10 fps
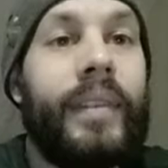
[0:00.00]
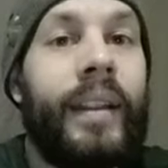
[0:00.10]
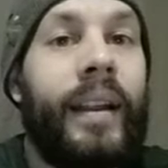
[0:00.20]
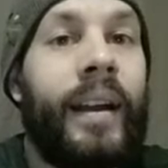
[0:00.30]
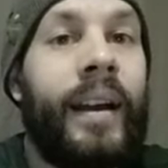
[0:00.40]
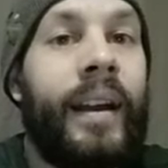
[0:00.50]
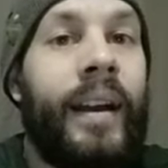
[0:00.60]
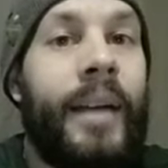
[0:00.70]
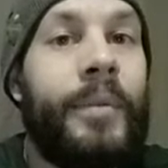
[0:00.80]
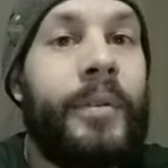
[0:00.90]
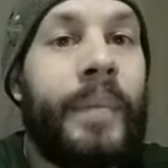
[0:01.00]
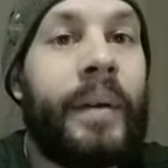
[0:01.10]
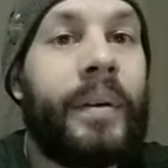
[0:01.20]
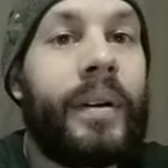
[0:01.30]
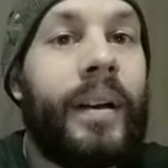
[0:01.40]
I moved my
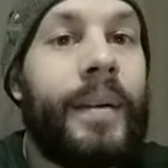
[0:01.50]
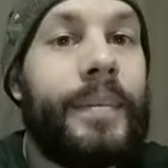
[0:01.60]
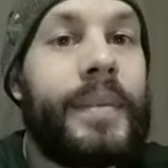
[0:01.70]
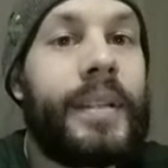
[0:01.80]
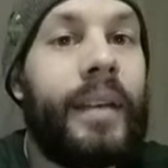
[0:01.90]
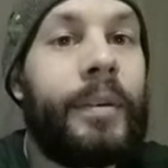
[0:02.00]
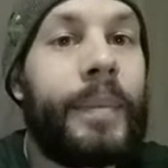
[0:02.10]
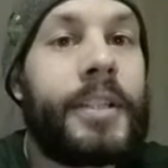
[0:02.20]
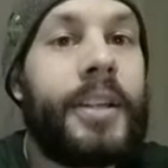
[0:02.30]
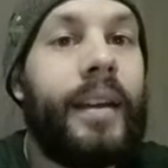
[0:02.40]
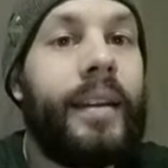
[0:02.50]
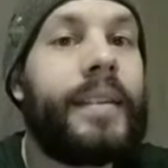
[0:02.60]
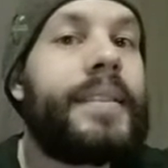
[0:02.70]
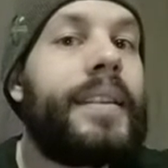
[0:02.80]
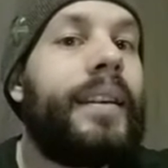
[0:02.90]
rook up to give him a check
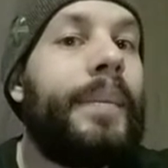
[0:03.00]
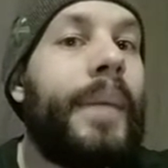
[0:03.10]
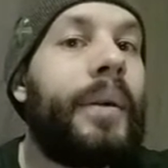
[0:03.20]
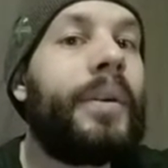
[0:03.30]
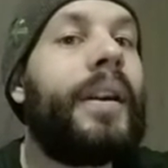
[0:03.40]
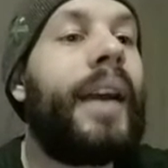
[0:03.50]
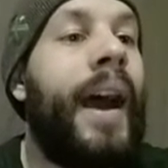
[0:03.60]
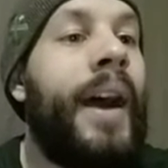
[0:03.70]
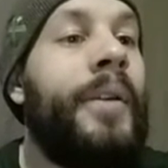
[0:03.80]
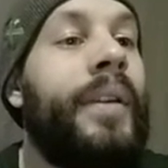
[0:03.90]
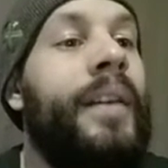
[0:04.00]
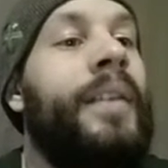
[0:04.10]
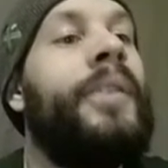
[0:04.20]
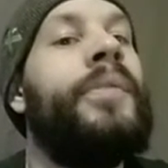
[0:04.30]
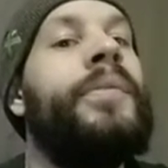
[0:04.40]
and taking my rook out
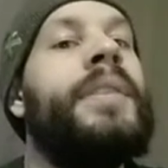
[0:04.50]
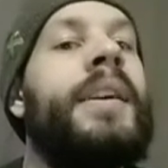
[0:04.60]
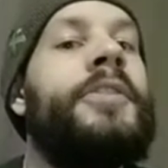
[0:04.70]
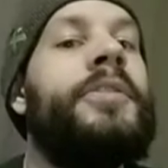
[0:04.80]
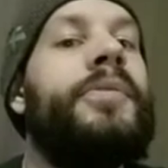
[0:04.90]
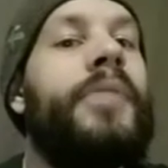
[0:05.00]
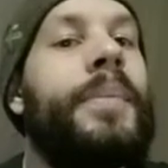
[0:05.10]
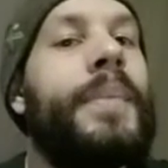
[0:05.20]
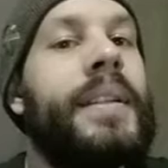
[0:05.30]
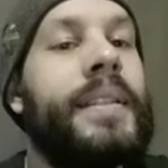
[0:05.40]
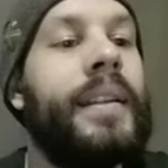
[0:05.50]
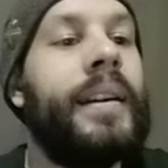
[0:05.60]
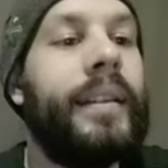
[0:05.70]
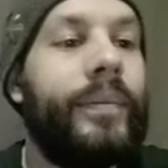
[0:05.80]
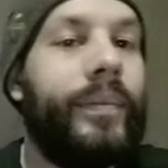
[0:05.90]
of danger from his knight.